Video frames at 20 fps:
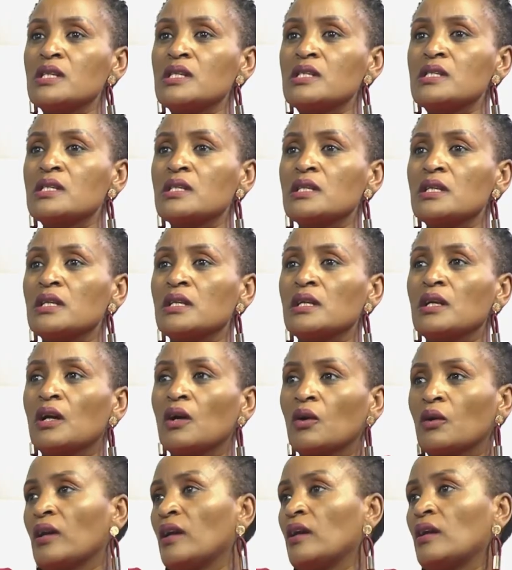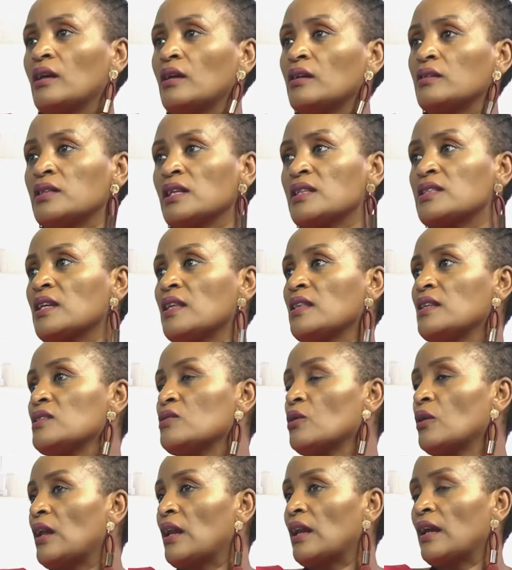it. Okay, just saying this
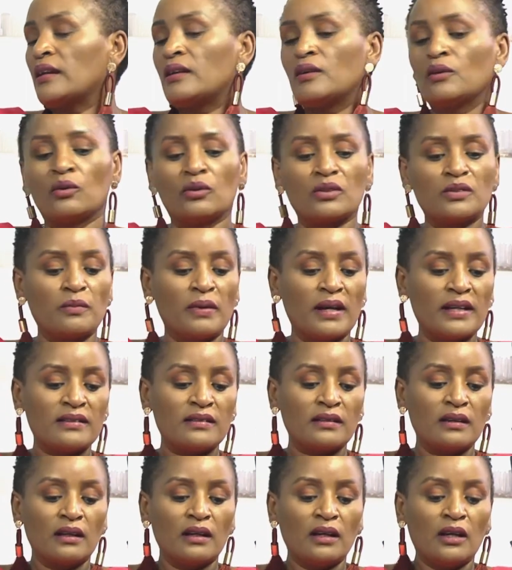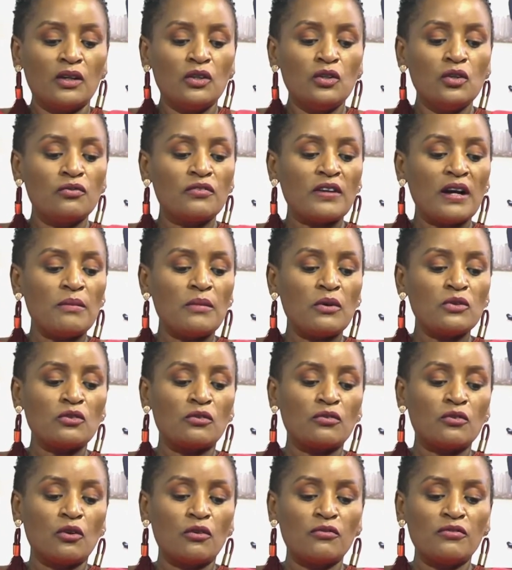on a light note, but you've come out
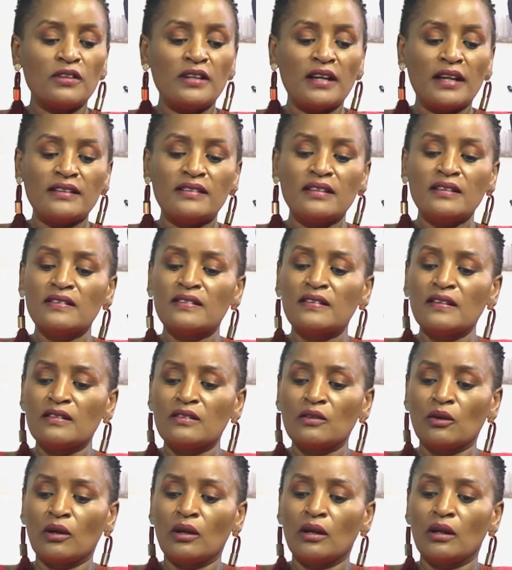of COVID-19 season.